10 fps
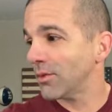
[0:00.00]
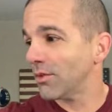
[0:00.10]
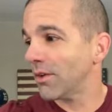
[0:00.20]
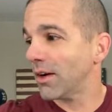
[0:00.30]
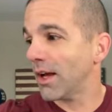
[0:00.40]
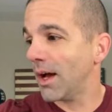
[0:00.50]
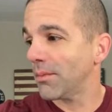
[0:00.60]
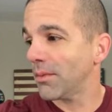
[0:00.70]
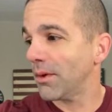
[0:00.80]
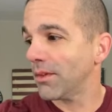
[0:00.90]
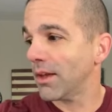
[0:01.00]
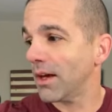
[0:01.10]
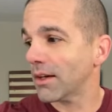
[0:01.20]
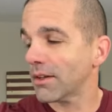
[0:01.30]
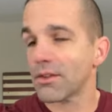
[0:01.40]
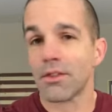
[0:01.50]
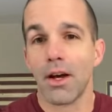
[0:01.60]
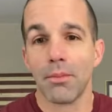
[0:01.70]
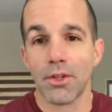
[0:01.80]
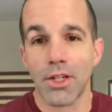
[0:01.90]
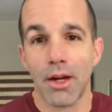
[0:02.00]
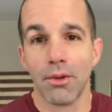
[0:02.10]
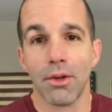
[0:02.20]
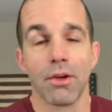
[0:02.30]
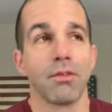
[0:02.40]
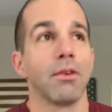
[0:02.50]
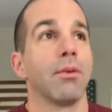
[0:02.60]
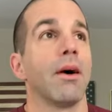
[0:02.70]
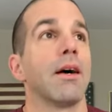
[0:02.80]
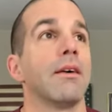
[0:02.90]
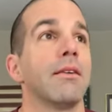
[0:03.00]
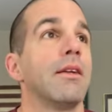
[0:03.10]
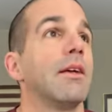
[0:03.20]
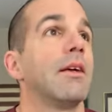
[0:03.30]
I was very happy about that. Got to stop and chat with her for a while.